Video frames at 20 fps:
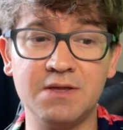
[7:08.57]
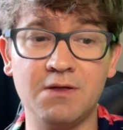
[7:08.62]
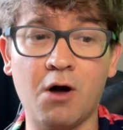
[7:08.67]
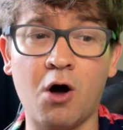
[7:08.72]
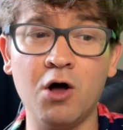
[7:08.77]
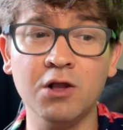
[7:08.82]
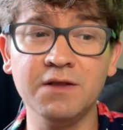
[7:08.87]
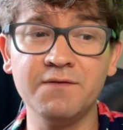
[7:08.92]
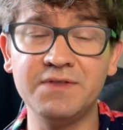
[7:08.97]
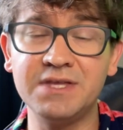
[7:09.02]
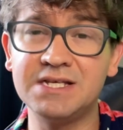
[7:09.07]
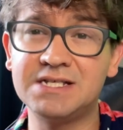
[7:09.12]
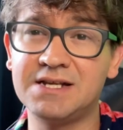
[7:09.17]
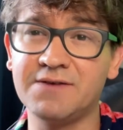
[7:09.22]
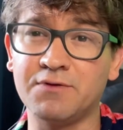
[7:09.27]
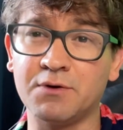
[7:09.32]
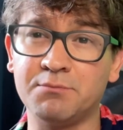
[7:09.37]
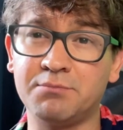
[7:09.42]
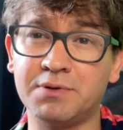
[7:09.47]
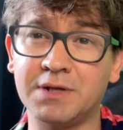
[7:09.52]
All of these
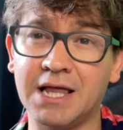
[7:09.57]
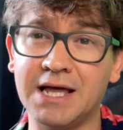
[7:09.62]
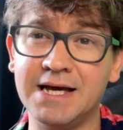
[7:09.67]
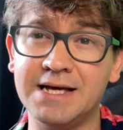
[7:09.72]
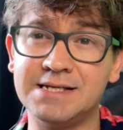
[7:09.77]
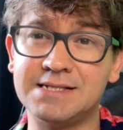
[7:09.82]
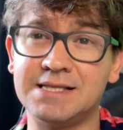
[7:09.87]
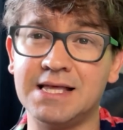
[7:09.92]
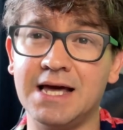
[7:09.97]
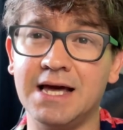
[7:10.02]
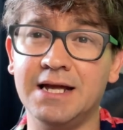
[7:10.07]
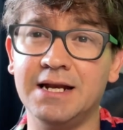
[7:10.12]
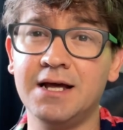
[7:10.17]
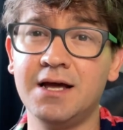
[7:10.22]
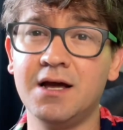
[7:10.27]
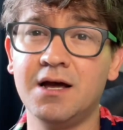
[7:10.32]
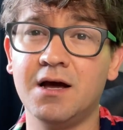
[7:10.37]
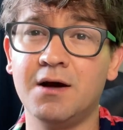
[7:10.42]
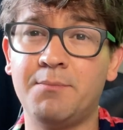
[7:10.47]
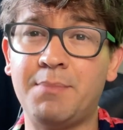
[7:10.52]
different plays that
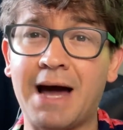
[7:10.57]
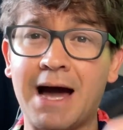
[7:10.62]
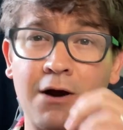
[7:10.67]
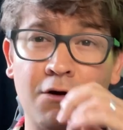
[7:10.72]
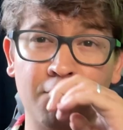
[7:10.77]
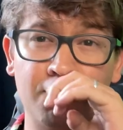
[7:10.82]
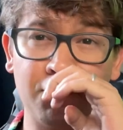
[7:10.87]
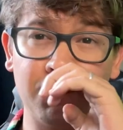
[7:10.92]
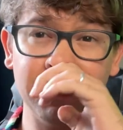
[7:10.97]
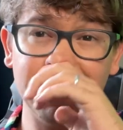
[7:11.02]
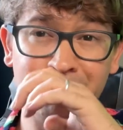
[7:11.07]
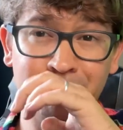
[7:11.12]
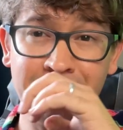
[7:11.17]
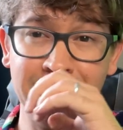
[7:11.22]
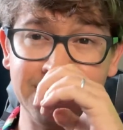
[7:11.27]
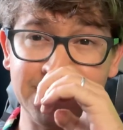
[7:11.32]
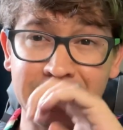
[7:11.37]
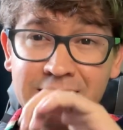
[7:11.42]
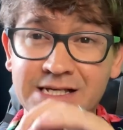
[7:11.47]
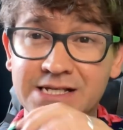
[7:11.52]
powerful
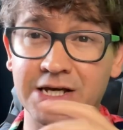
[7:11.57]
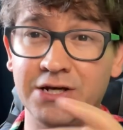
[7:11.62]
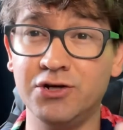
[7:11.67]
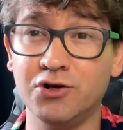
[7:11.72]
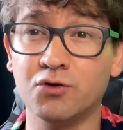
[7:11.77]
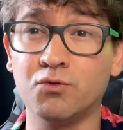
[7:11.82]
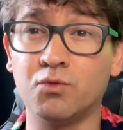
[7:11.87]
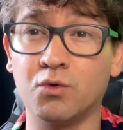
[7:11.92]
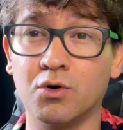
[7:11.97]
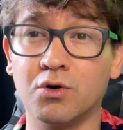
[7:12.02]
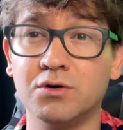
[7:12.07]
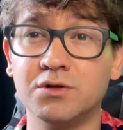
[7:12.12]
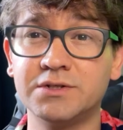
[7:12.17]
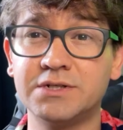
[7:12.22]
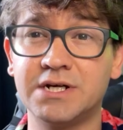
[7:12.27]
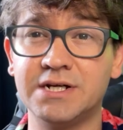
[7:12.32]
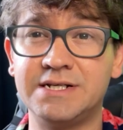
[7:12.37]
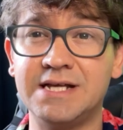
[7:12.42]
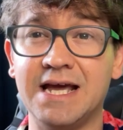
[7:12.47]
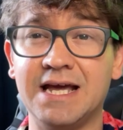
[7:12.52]
NPCs in your world
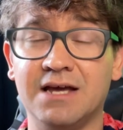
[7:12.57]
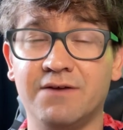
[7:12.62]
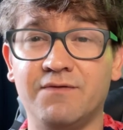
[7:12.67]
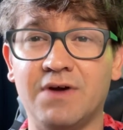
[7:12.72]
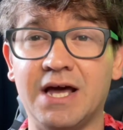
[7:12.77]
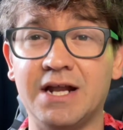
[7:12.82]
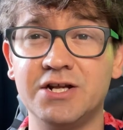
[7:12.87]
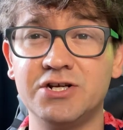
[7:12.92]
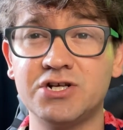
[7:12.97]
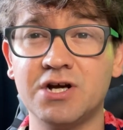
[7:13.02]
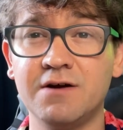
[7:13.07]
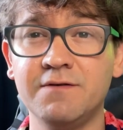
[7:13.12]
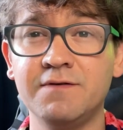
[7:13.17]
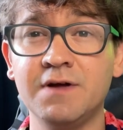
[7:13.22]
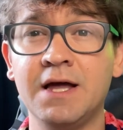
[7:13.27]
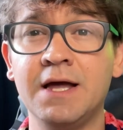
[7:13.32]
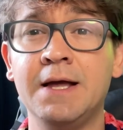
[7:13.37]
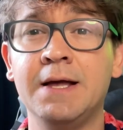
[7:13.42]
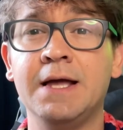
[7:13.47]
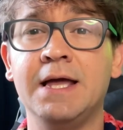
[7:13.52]
could take advantage of.
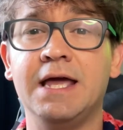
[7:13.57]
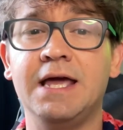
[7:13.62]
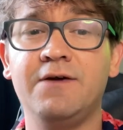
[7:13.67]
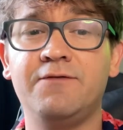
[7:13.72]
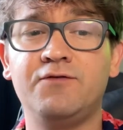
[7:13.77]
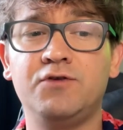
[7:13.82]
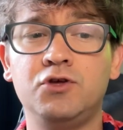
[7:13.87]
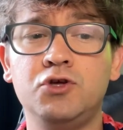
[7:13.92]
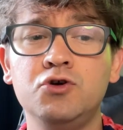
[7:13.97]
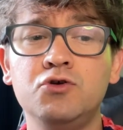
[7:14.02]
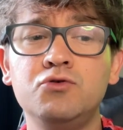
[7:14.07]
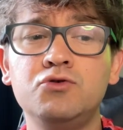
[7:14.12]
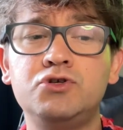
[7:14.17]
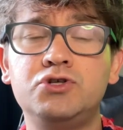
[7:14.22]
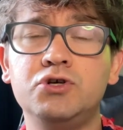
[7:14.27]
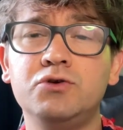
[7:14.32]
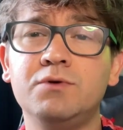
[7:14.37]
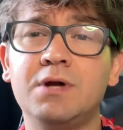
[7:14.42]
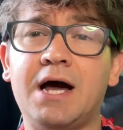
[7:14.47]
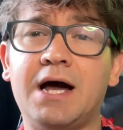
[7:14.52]
If you
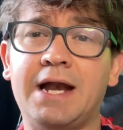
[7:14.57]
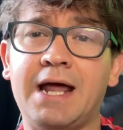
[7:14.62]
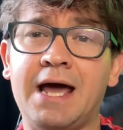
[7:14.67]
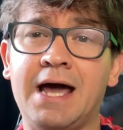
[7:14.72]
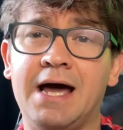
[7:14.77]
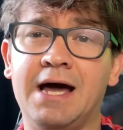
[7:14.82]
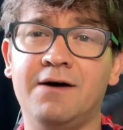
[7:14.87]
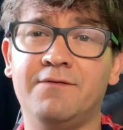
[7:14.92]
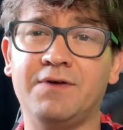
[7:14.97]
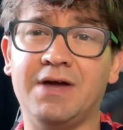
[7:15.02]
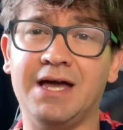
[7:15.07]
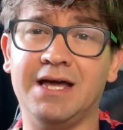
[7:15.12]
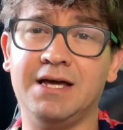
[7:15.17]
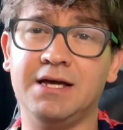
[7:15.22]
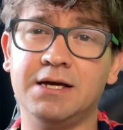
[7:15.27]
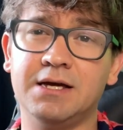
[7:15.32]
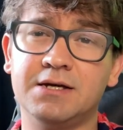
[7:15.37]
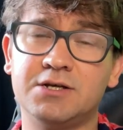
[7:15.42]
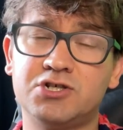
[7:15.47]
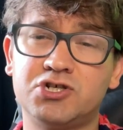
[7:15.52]
do not have
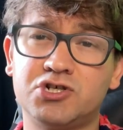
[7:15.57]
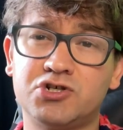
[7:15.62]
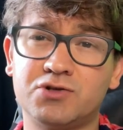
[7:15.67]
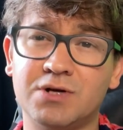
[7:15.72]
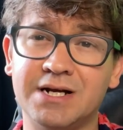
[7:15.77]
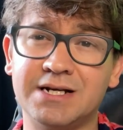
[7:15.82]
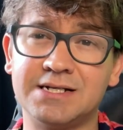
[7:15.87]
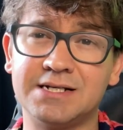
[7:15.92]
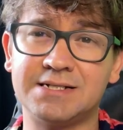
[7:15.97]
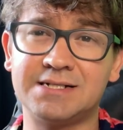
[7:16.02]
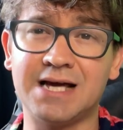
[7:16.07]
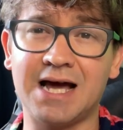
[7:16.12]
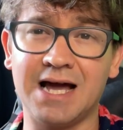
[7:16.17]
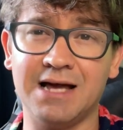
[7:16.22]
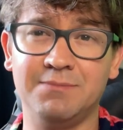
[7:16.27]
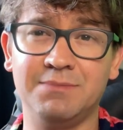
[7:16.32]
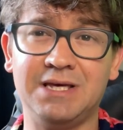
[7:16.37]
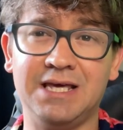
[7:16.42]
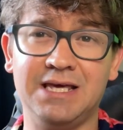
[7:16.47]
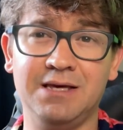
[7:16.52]
a strict
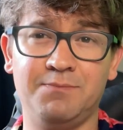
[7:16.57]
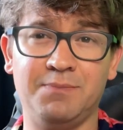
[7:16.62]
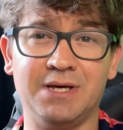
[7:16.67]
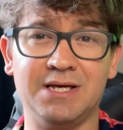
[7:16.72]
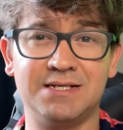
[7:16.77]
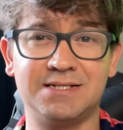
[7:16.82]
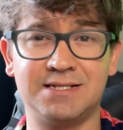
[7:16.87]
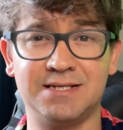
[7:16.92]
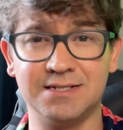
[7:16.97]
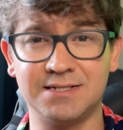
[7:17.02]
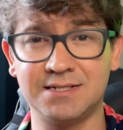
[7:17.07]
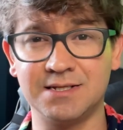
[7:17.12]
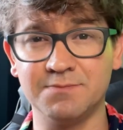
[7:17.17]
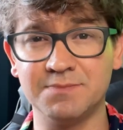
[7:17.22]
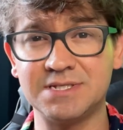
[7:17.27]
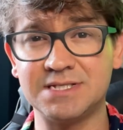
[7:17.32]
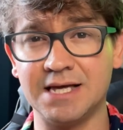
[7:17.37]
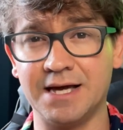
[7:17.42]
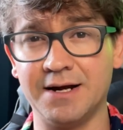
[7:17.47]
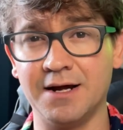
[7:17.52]
timekeeping system
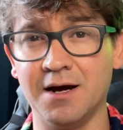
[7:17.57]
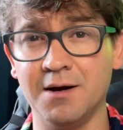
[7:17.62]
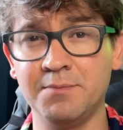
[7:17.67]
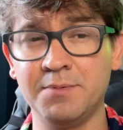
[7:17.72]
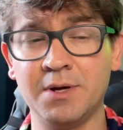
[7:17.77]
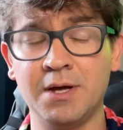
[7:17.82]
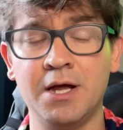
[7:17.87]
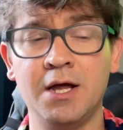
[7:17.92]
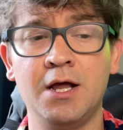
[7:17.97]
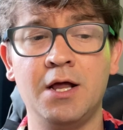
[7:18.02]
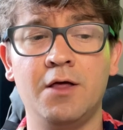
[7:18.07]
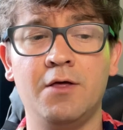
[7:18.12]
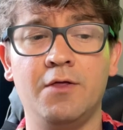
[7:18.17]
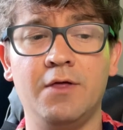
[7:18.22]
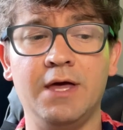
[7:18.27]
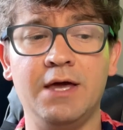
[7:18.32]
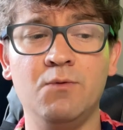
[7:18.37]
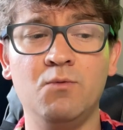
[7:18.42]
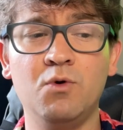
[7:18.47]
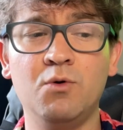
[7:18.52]
set up,
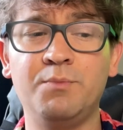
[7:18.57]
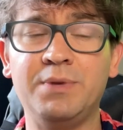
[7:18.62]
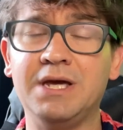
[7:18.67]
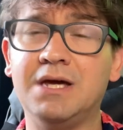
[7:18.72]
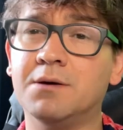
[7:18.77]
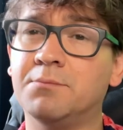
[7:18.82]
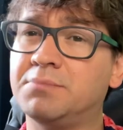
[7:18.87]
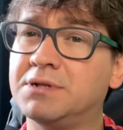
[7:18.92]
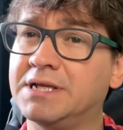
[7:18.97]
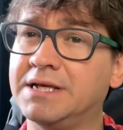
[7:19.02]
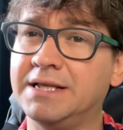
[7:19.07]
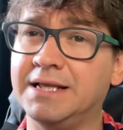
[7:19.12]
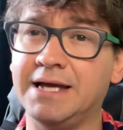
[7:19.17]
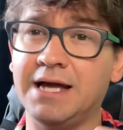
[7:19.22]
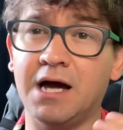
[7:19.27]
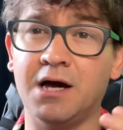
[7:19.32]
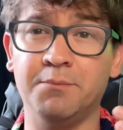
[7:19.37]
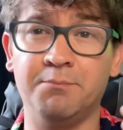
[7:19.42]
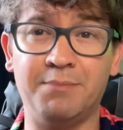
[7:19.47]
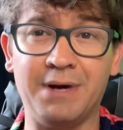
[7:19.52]
it will be completely
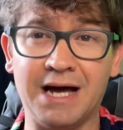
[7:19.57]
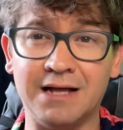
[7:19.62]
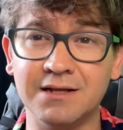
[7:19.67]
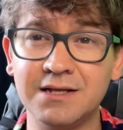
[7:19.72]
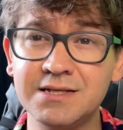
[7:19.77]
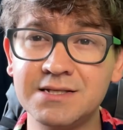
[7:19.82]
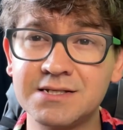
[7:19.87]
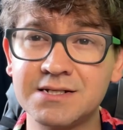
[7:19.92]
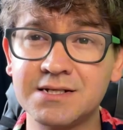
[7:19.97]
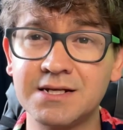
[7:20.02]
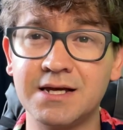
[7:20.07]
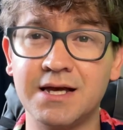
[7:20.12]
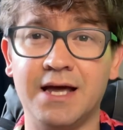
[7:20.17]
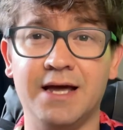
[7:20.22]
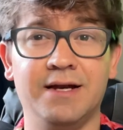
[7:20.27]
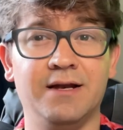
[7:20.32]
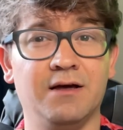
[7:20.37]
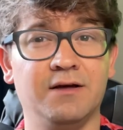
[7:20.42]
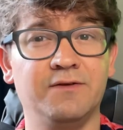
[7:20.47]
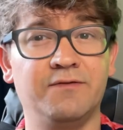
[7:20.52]
unbalanced
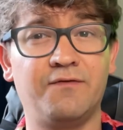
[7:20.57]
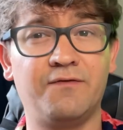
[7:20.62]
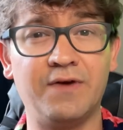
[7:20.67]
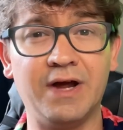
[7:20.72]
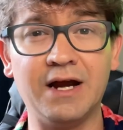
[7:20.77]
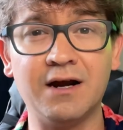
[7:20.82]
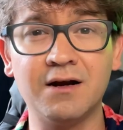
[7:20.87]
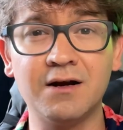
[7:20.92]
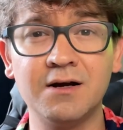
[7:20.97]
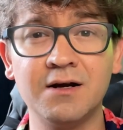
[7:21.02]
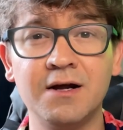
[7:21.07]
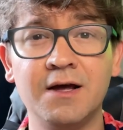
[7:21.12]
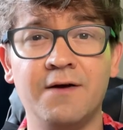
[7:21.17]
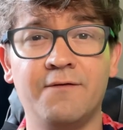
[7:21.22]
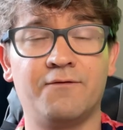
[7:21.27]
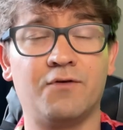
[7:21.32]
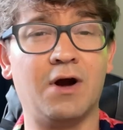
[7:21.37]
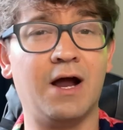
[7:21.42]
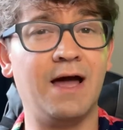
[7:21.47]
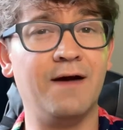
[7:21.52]
and unfair
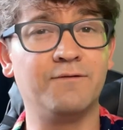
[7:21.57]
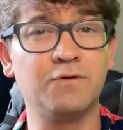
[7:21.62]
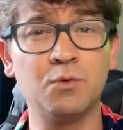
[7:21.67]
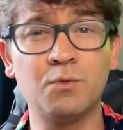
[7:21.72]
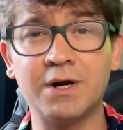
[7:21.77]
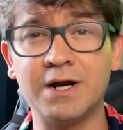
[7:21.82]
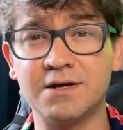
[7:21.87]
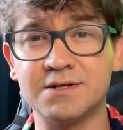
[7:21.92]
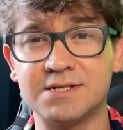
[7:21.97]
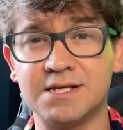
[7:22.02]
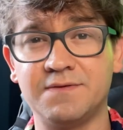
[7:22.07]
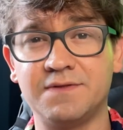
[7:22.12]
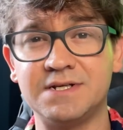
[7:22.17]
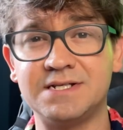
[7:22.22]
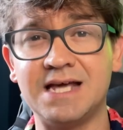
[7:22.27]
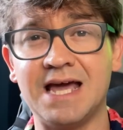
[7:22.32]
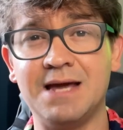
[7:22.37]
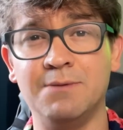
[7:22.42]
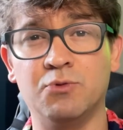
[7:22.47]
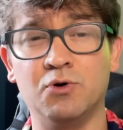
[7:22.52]
for everyone else at the
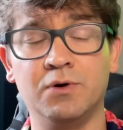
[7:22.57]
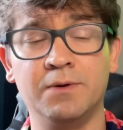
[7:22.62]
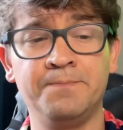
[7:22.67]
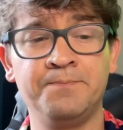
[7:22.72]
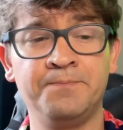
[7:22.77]
table.